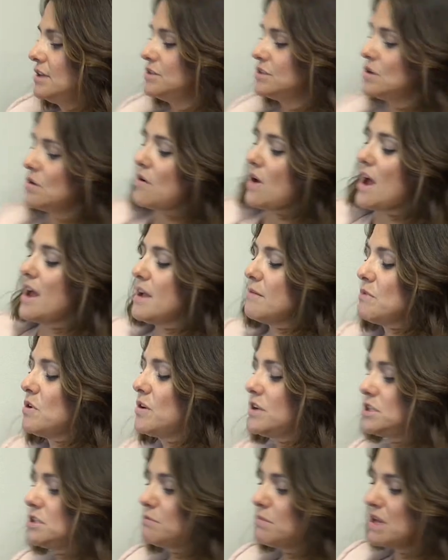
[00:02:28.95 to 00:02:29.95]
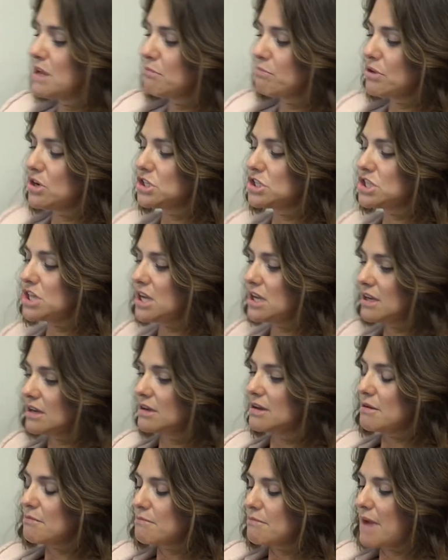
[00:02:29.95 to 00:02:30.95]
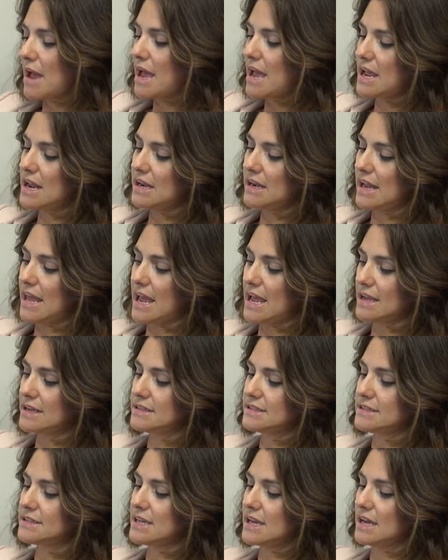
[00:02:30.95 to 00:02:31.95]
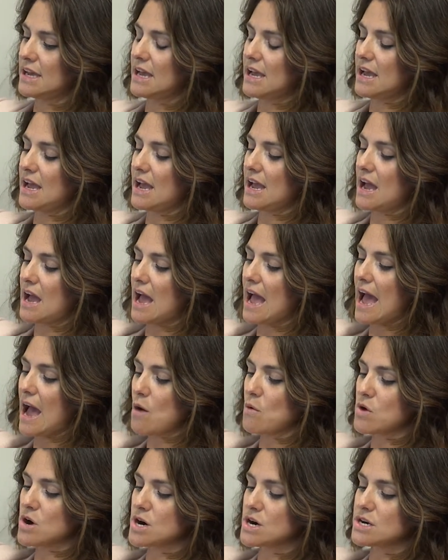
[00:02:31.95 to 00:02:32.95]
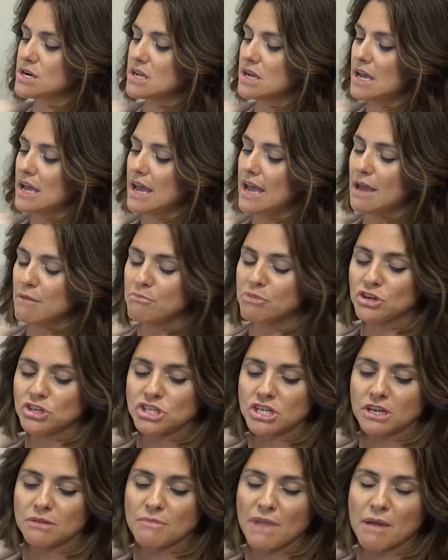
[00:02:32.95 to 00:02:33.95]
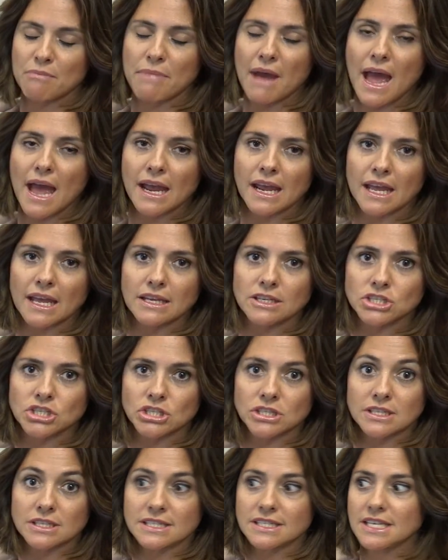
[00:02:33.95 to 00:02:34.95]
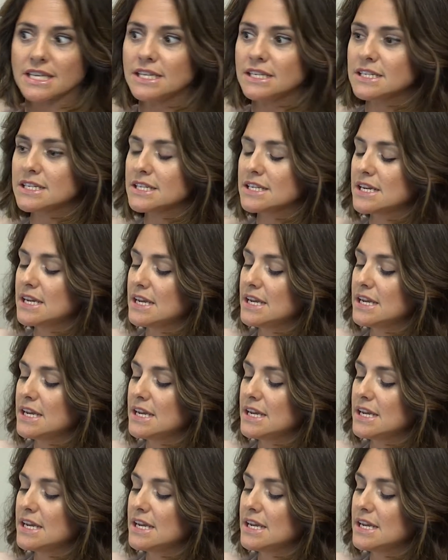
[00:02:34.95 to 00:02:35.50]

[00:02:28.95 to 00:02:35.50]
So I'm going to be pushing my legs outward and pushing my back into the seat.